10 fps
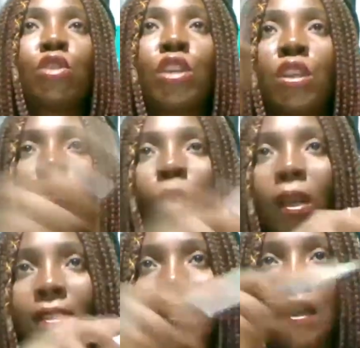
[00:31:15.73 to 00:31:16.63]
in
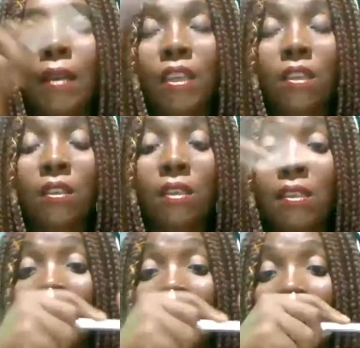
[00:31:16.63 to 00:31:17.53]
WhatsApp, in
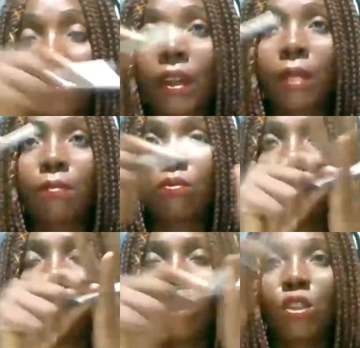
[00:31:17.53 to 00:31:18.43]
Instagram,
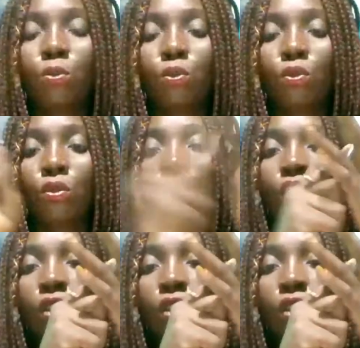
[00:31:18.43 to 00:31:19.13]
Facebook,